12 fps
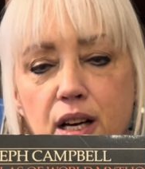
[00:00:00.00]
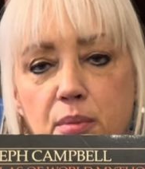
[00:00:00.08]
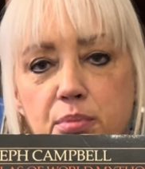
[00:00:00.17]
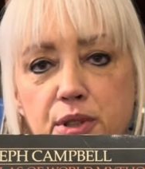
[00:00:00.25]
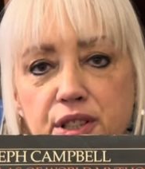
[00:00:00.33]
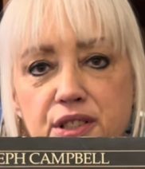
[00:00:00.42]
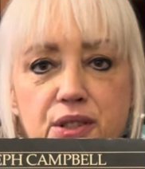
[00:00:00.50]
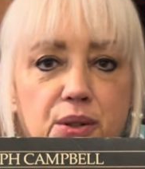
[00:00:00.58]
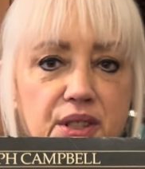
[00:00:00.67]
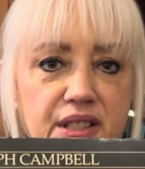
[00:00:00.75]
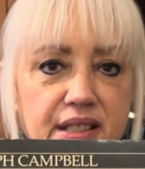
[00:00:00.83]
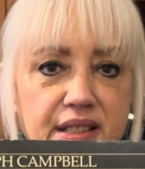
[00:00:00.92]
book
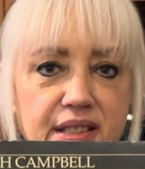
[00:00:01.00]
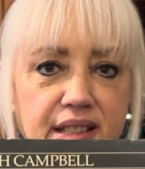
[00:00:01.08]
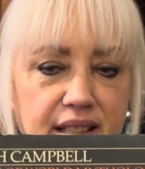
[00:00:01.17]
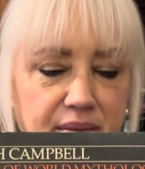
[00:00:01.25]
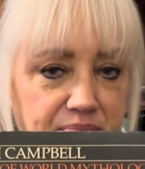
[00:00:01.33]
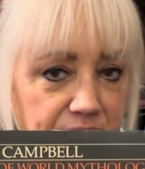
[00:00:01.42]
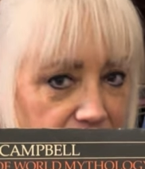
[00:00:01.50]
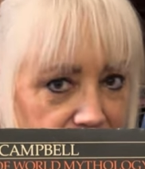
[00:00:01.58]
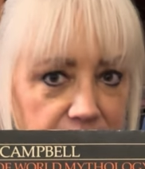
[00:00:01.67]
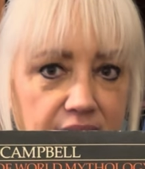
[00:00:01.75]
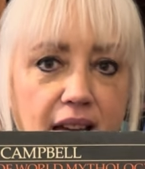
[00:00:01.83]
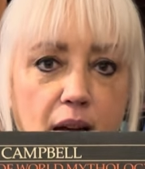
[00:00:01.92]
sources like
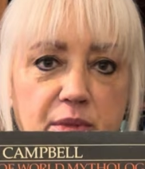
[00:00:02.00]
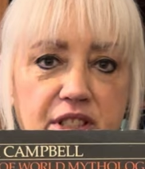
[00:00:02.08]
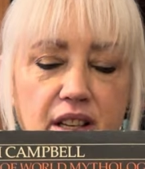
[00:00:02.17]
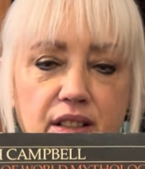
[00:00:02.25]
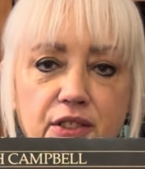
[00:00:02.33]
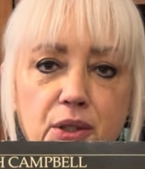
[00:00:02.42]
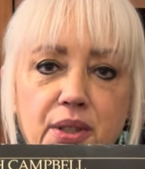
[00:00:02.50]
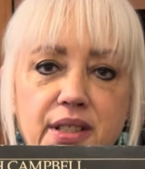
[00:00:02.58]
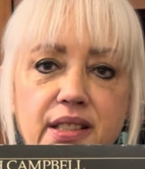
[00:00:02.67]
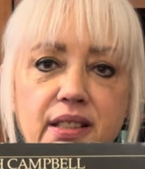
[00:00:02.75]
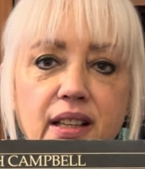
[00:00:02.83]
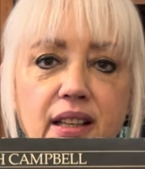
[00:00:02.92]
Amazon, of
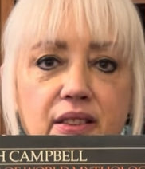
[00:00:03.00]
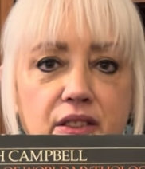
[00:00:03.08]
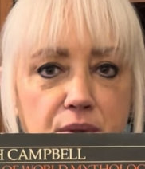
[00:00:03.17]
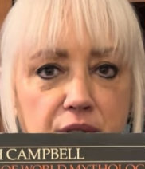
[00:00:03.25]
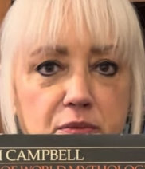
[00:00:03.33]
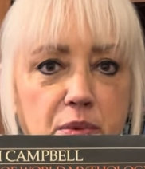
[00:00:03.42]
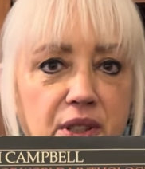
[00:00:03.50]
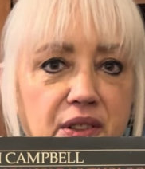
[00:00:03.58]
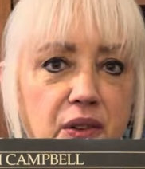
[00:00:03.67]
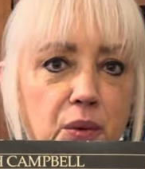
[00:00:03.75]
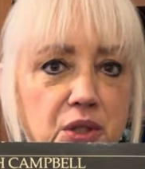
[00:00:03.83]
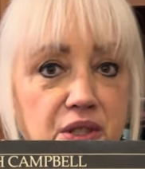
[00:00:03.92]
course, and Thrift
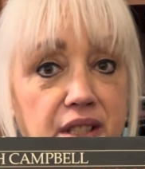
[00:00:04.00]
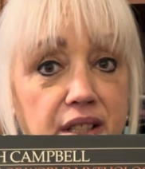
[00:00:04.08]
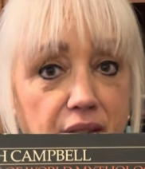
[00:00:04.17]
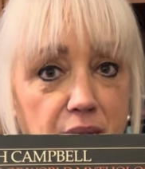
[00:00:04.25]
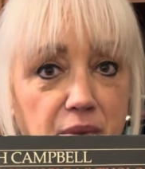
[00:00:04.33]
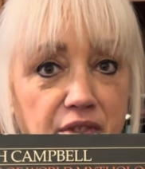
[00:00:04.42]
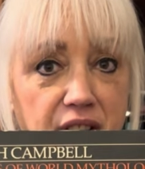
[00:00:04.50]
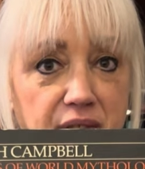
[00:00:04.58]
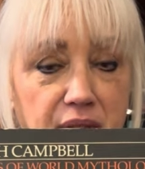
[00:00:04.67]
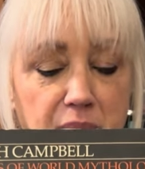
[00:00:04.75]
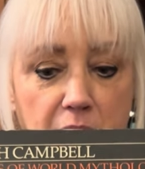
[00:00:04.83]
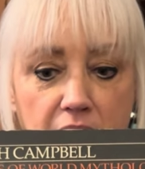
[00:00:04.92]
Books, which is another
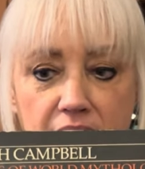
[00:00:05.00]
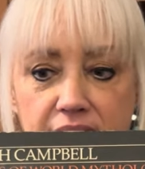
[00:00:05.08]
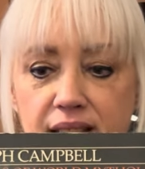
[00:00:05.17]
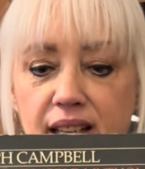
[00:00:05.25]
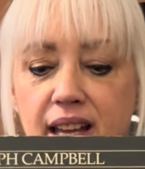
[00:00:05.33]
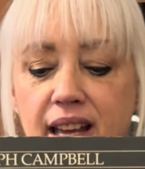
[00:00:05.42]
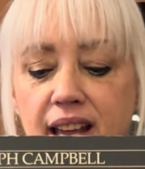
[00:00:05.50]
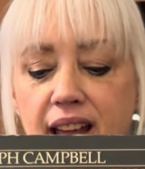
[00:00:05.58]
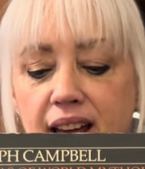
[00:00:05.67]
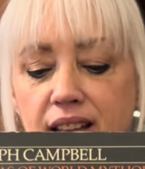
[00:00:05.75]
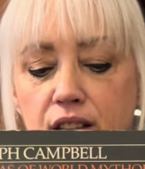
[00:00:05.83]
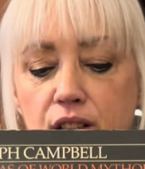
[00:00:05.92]
favorite of mine,
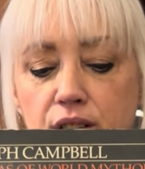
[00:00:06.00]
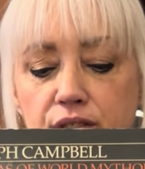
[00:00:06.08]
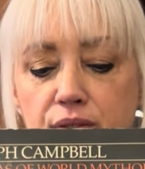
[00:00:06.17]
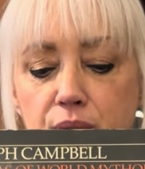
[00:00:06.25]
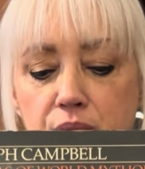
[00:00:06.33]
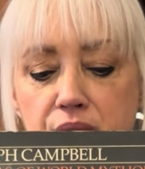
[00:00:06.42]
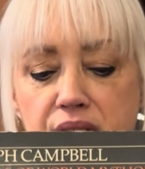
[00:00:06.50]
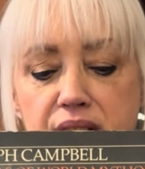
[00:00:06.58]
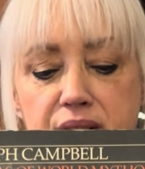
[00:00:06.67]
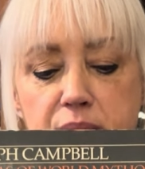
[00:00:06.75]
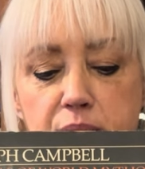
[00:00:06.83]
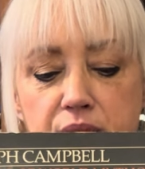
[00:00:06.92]
and look for
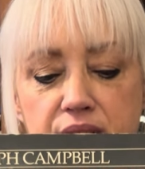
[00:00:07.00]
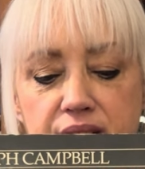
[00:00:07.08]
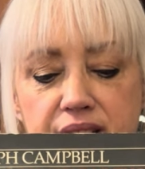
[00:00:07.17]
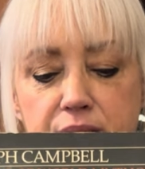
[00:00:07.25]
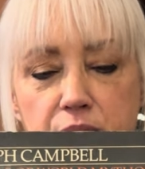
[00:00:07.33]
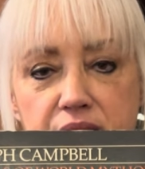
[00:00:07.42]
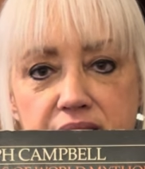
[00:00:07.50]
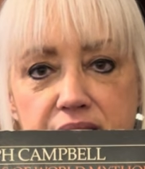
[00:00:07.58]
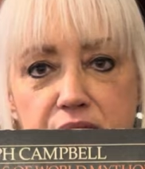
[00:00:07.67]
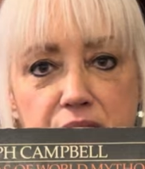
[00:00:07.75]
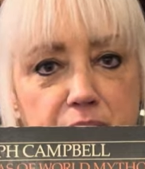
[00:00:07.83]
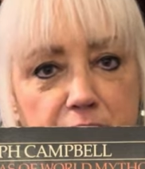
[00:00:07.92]
these books.
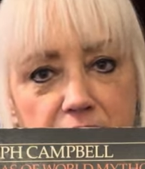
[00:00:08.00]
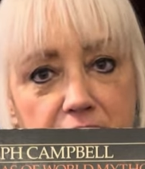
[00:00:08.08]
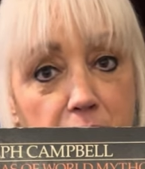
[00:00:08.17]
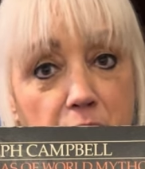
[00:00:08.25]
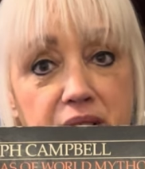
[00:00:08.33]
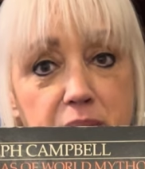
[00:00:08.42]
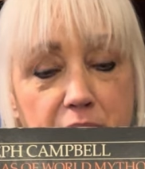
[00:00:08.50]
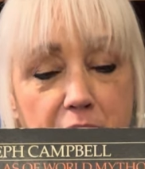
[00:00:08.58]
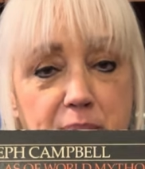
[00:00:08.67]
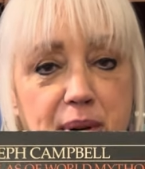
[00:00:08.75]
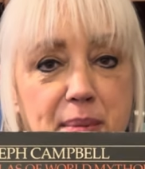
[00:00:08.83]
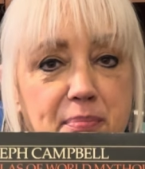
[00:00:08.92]
Once you get one to
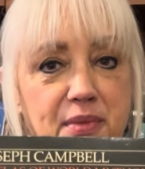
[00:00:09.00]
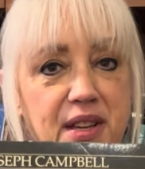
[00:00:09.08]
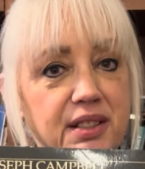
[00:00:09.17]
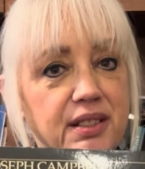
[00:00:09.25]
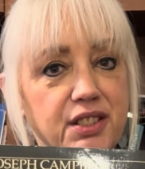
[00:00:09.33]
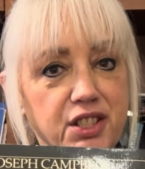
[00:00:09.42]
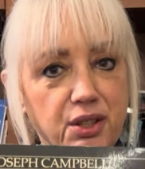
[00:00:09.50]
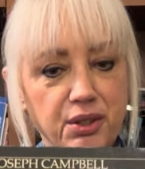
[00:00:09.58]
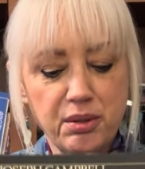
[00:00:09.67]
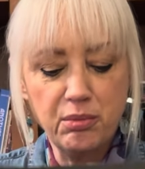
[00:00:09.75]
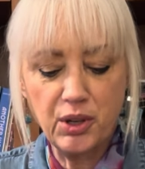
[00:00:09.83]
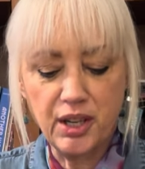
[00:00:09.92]
pop up, they'll show
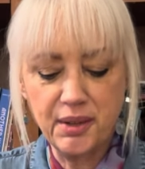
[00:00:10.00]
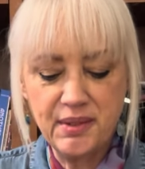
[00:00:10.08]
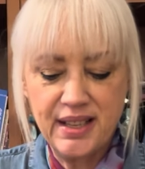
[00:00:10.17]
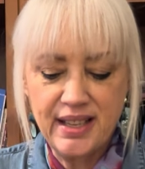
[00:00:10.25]
you more.